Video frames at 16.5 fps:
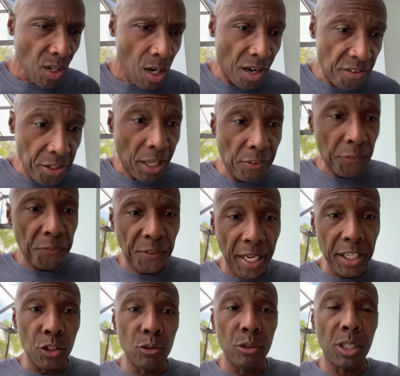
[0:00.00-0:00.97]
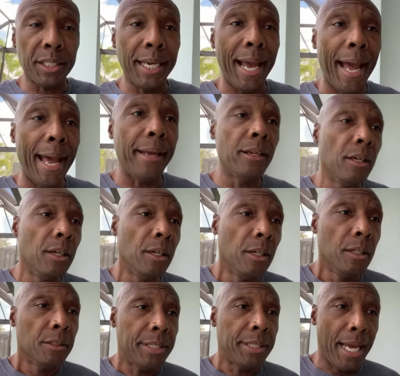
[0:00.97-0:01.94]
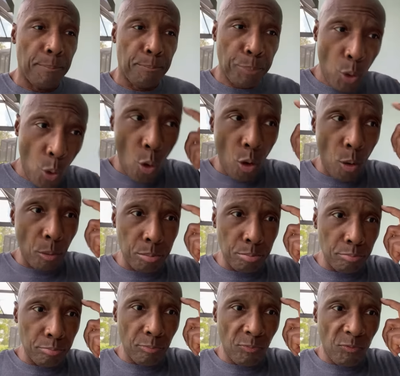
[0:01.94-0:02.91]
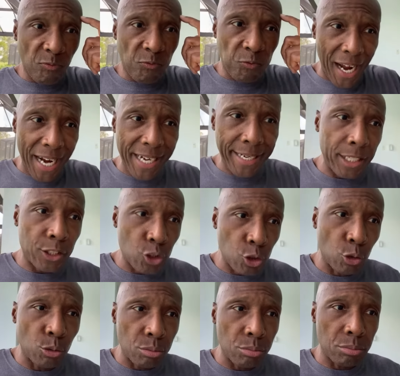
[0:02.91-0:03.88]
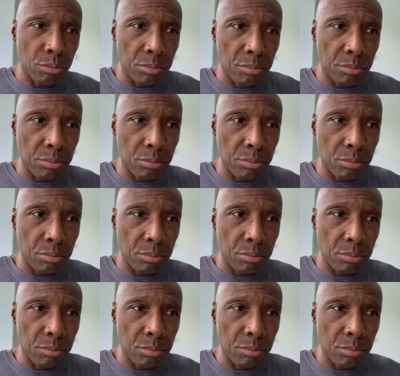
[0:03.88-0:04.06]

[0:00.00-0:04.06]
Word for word: Another thing you look at that poor financial